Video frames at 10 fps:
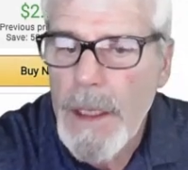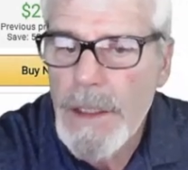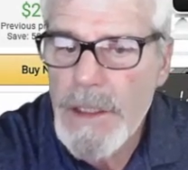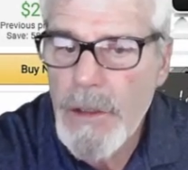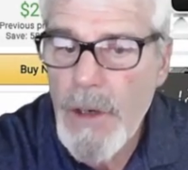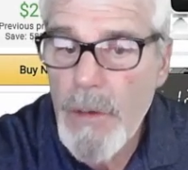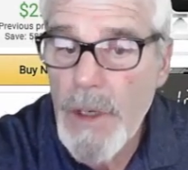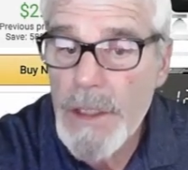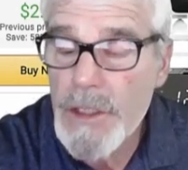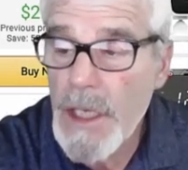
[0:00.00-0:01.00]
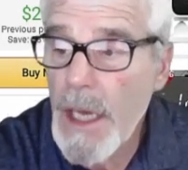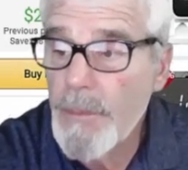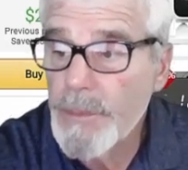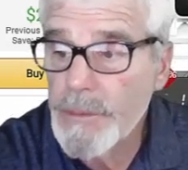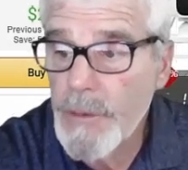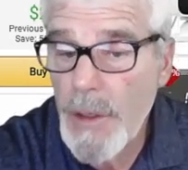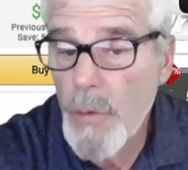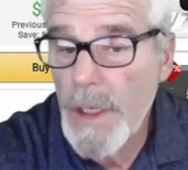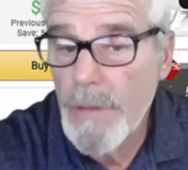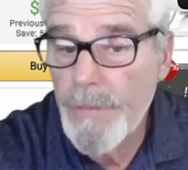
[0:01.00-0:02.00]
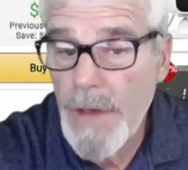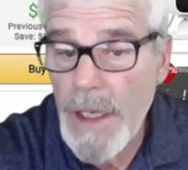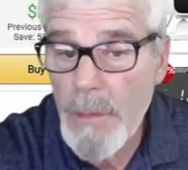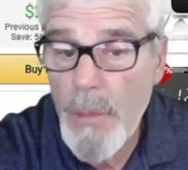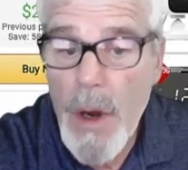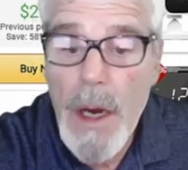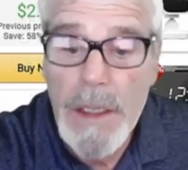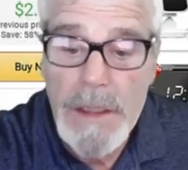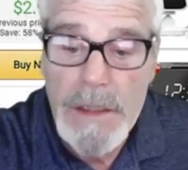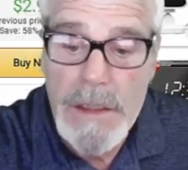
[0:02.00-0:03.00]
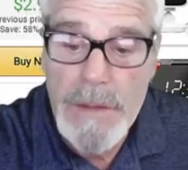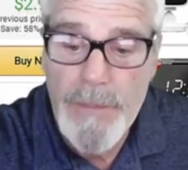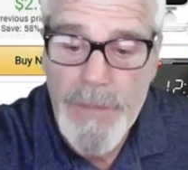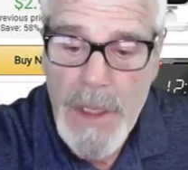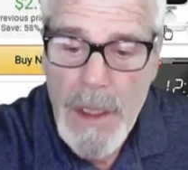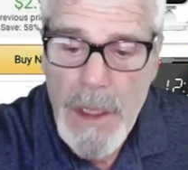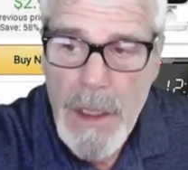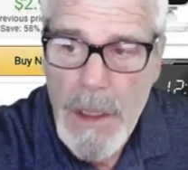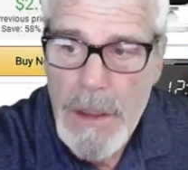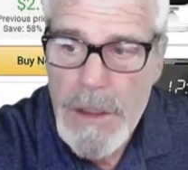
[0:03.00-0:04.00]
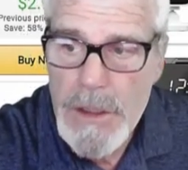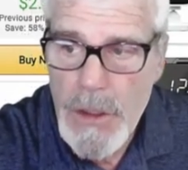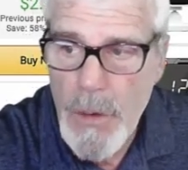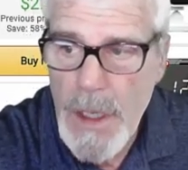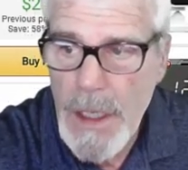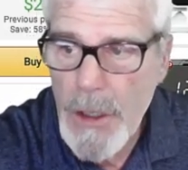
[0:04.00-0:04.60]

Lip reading: It's a great way to shop, great way to find bargains. So I